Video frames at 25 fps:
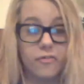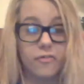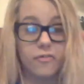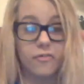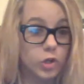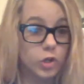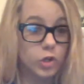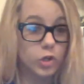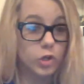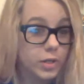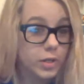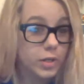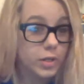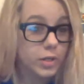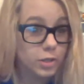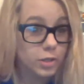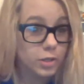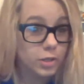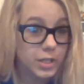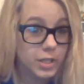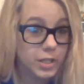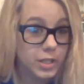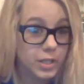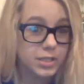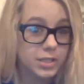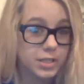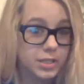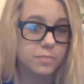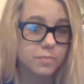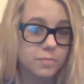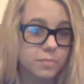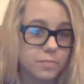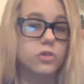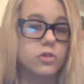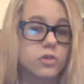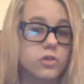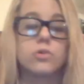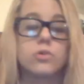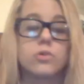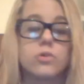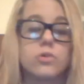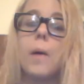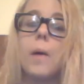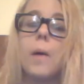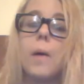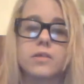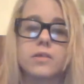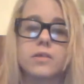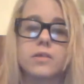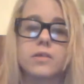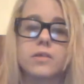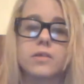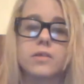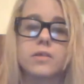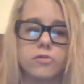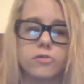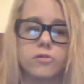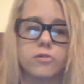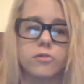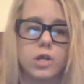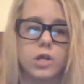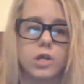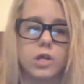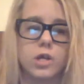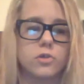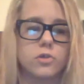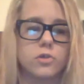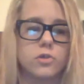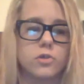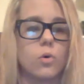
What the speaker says: you've picked your piece, make 2 copies of the script,